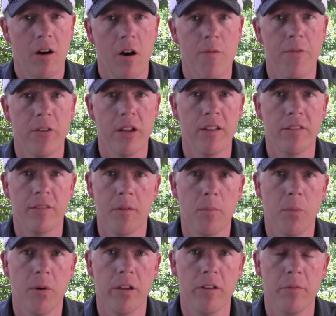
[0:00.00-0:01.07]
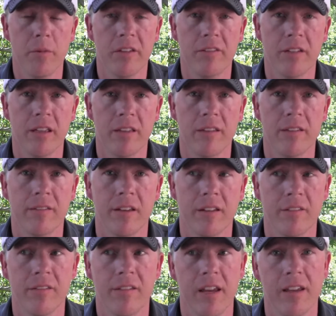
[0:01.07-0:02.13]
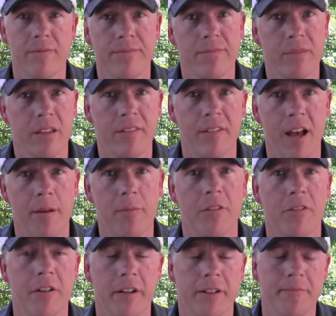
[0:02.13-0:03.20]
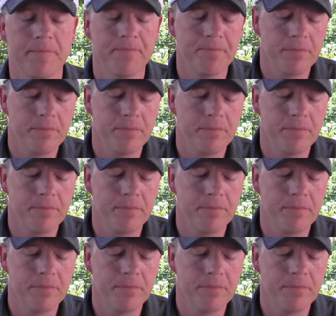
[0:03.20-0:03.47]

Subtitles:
hopefully at some point you'll be seeing this in a state that's not Missouri.